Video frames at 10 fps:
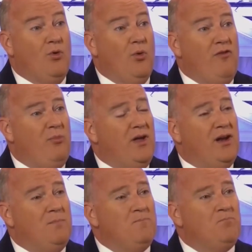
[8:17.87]
we've
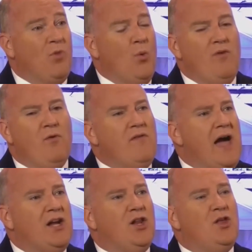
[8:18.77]
gotten
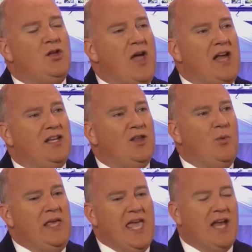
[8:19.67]
into the idea that
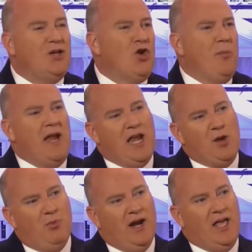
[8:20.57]
we can't terminate
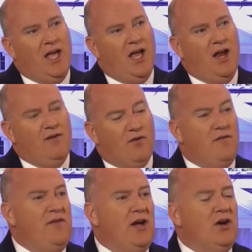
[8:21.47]
anybody for
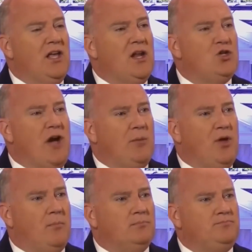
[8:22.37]
failure to get a job
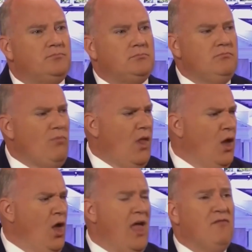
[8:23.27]
done.
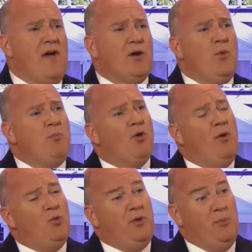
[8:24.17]
In fact, we
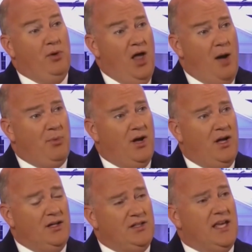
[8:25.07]
promote people up
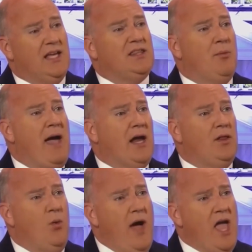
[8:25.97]
to get them out of the way.